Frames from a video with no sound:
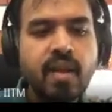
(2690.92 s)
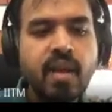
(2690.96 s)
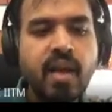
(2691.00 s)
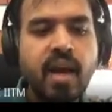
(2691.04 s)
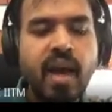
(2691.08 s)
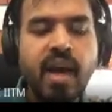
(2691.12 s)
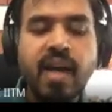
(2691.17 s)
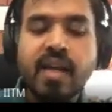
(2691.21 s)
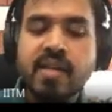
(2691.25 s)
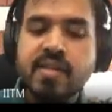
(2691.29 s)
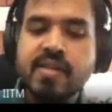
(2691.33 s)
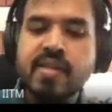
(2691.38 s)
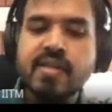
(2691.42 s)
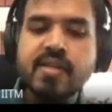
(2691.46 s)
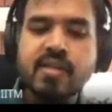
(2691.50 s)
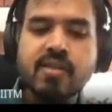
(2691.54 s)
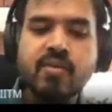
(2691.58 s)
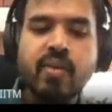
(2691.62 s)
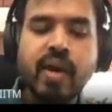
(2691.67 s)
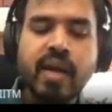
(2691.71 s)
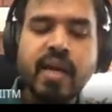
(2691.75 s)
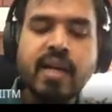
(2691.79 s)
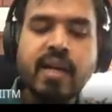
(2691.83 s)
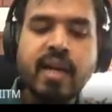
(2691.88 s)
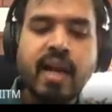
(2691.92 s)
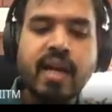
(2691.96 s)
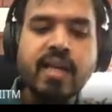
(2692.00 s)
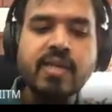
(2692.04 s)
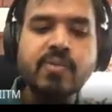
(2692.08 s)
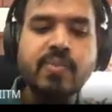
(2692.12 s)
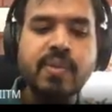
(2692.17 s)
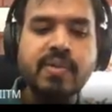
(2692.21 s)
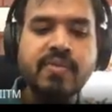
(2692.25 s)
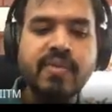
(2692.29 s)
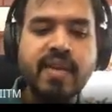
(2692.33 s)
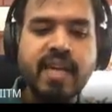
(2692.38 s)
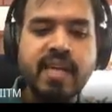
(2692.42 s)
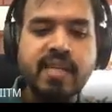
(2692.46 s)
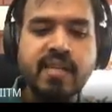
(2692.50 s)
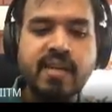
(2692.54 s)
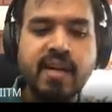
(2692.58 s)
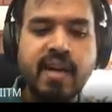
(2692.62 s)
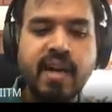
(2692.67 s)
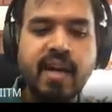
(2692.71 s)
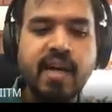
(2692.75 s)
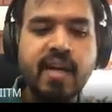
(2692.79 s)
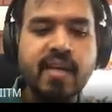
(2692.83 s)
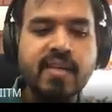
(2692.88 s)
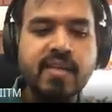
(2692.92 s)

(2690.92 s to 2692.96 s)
And it's quite nice specification, right?